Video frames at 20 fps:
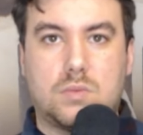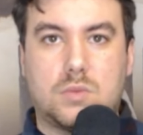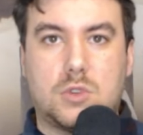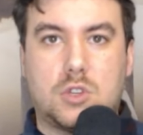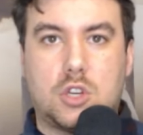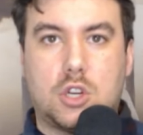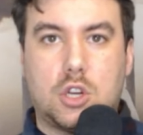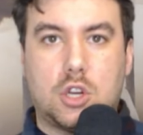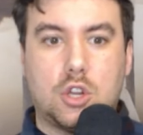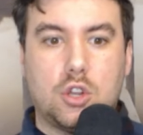
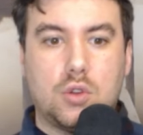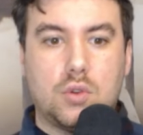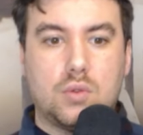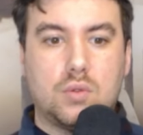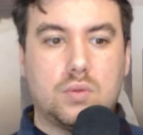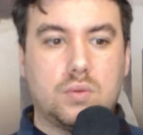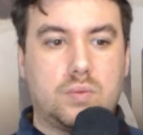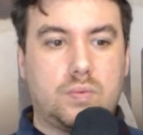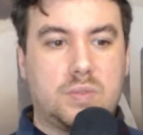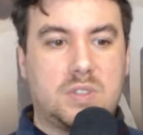
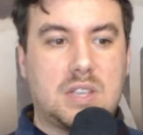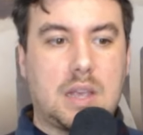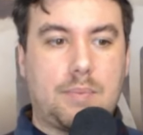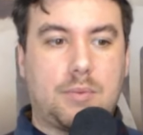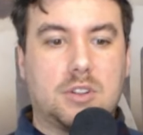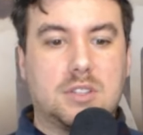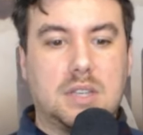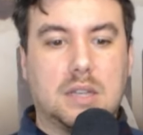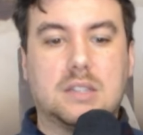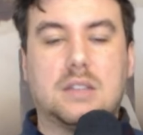2
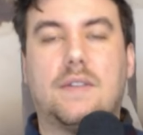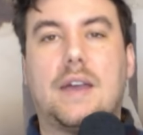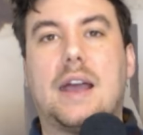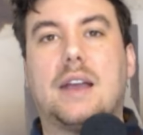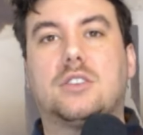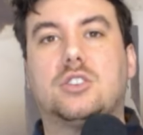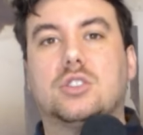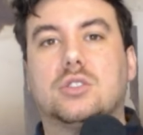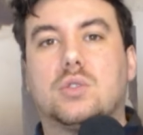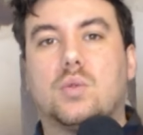separate sets of
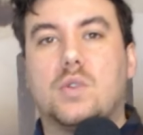actions.